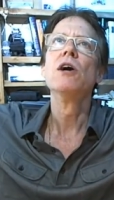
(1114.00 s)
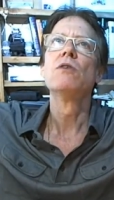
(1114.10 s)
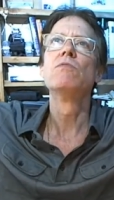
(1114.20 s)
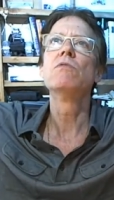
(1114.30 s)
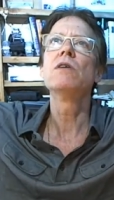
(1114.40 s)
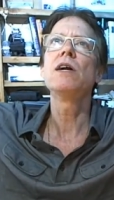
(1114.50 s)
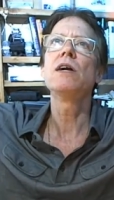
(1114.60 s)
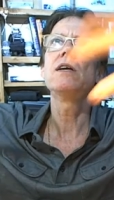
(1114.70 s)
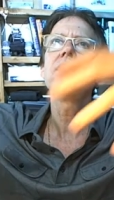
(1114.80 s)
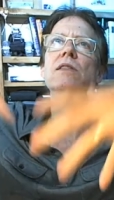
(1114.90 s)

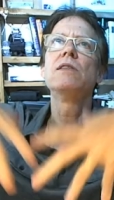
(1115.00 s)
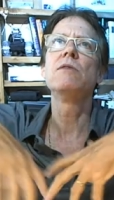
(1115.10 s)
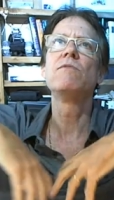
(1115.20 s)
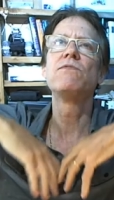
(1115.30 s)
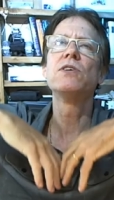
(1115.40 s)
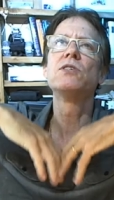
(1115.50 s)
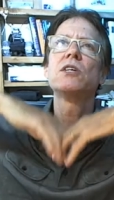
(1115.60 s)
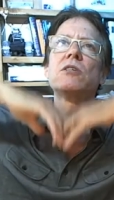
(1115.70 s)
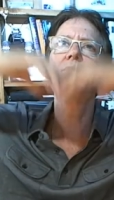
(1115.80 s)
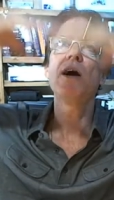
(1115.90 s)
Read the
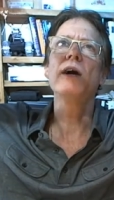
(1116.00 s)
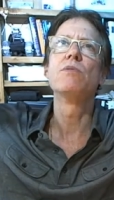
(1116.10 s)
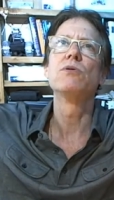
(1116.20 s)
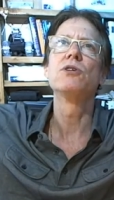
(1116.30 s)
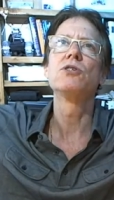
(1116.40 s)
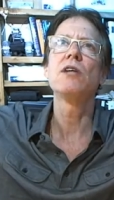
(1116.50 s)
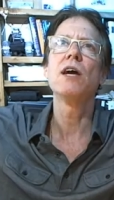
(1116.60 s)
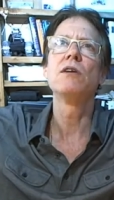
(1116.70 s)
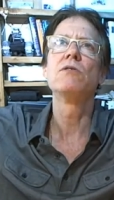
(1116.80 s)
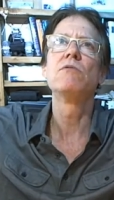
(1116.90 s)
physics Bible, the
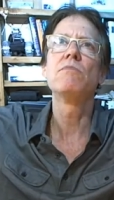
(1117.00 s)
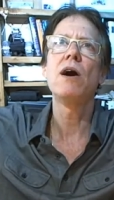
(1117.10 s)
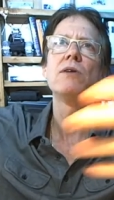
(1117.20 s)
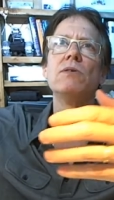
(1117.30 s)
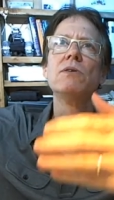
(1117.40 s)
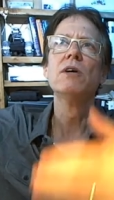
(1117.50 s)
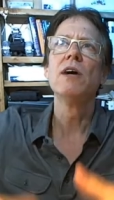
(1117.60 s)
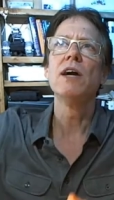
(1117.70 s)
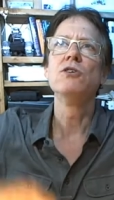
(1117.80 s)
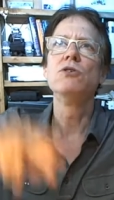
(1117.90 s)
standard model,
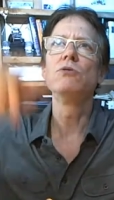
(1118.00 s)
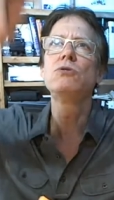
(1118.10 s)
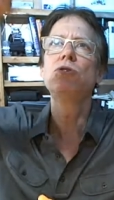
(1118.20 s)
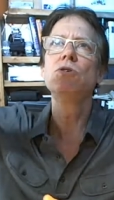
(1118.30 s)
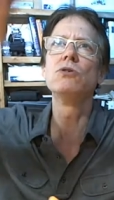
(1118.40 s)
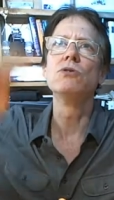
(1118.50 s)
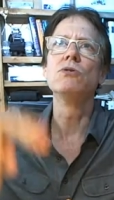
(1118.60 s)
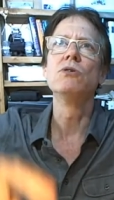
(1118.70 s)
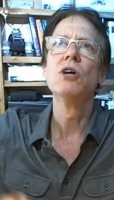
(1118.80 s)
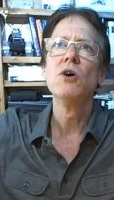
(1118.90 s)
and you
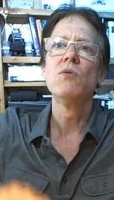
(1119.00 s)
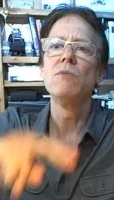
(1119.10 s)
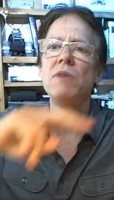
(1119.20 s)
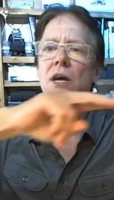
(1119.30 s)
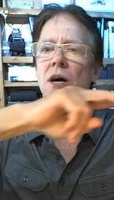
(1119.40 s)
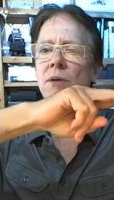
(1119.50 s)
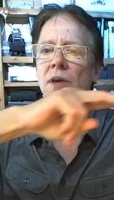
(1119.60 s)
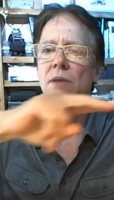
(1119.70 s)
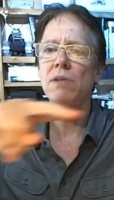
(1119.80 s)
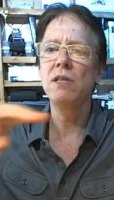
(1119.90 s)
too will become
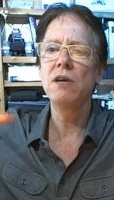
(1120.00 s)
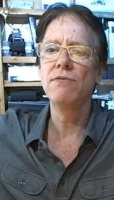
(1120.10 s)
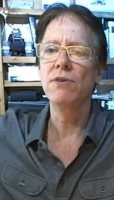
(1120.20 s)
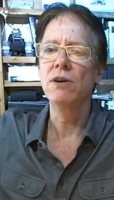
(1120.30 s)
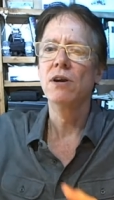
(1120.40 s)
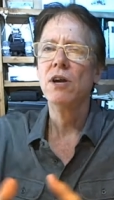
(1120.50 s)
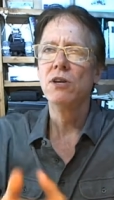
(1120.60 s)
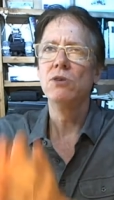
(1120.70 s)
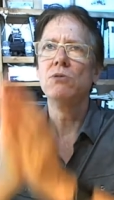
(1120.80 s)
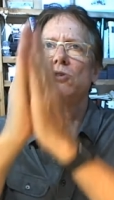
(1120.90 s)
a believer.
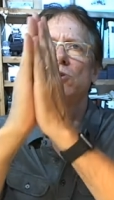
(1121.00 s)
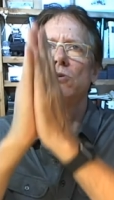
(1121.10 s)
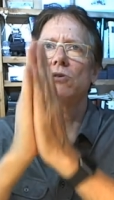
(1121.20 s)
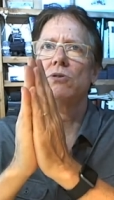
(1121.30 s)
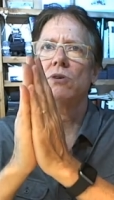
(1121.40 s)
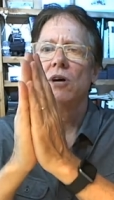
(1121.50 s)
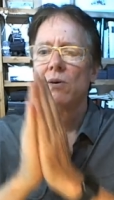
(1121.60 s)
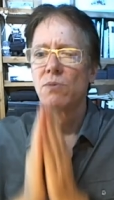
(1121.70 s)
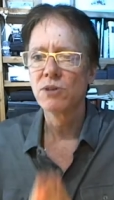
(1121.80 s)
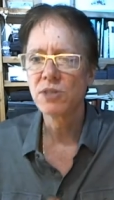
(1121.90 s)
You too
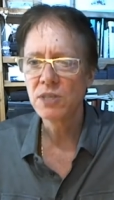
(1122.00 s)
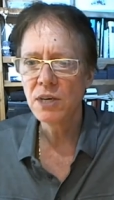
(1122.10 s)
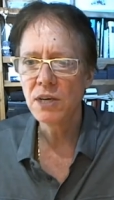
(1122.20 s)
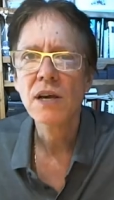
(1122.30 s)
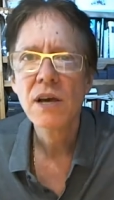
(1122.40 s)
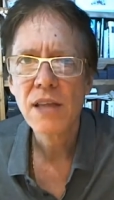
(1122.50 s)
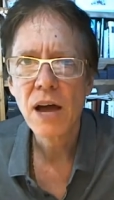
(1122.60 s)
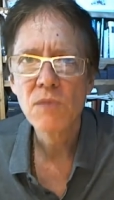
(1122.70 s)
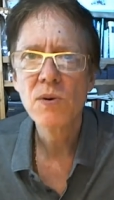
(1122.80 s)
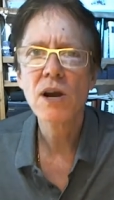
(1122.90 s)
will see
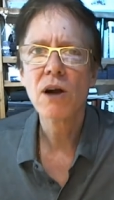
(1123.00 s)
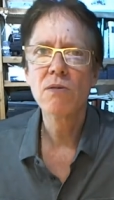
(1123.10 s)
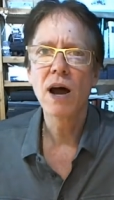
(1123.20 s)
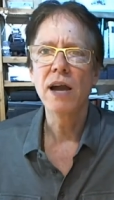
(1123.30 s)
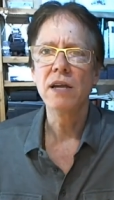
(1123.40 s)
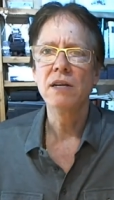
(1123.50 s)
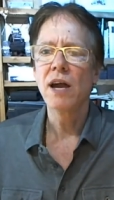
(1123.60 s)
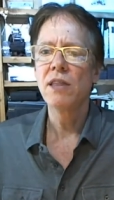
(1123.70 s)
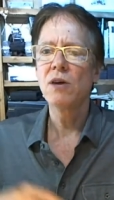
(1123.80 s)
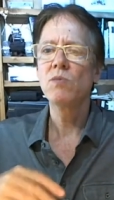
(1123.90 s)
that we are right
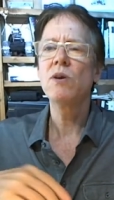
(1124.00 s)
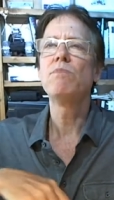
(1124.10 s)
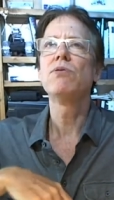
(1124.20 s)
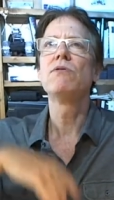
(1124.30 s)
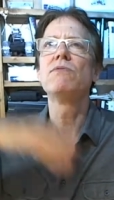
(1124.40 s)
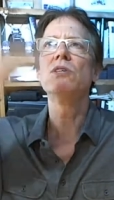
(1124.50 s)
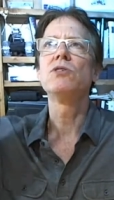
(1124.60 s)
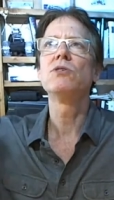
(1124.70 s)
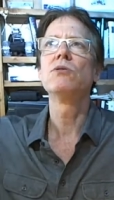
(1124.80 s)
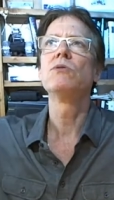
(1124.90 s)
and that we prove this
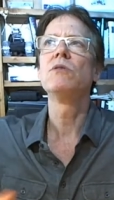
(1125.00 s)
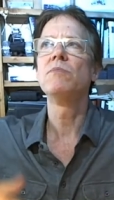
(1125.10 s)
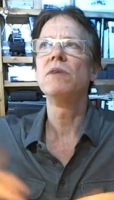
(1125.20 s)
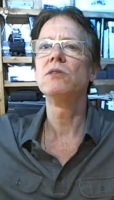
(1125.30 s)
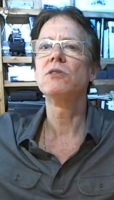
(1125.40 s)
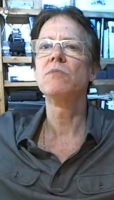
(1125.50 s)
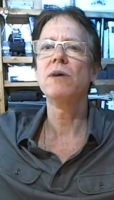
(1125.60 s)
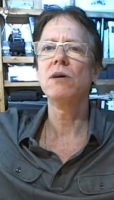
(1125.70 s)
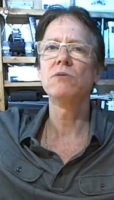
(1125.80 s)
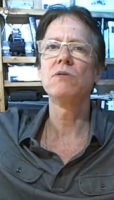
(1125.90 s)
to an immense
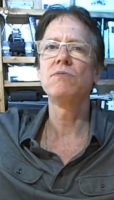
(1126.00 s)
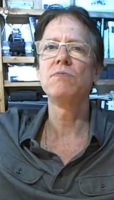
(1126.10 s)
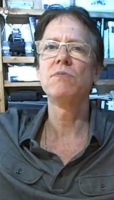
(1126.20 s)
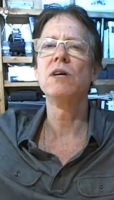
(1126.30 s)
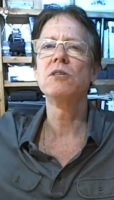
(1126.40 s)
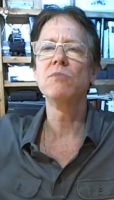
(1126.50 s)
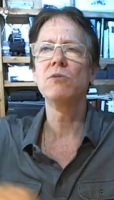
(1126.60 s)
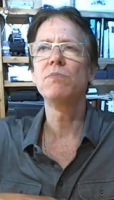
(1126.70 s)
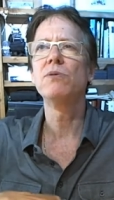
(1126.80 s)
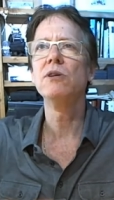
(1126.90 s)
amount of
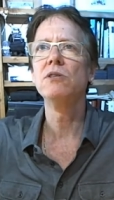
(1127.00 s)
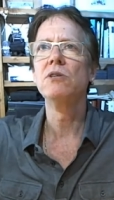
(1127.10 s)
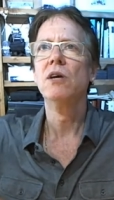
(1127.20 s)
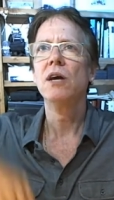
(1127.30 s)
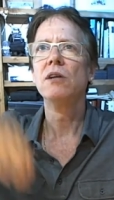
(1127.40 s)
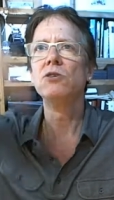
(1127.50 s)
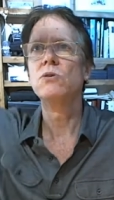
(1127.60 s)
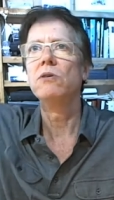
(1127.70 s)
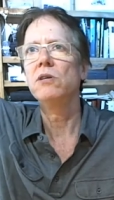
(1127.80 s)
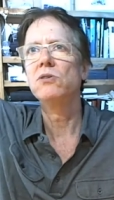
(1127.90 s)
decimal points and
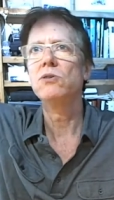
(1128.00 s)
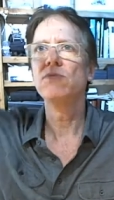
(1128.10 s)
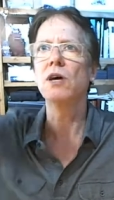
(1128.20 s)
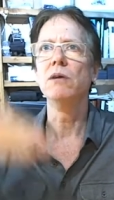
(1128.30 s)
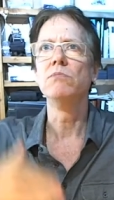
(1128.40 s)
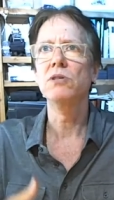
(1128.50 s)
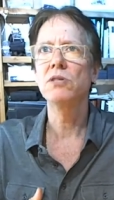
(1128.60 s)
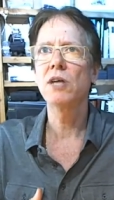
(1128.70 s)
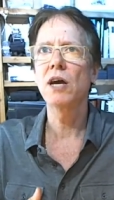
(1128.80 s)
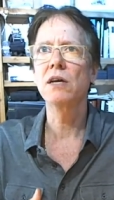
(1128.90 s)
trillions of times a
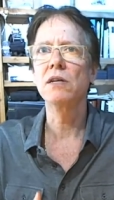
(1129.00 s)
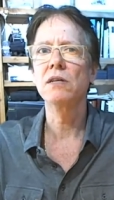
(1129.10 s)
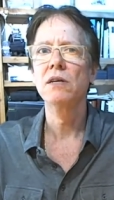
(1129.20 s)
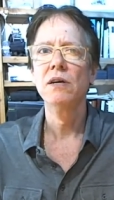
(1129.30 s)
second.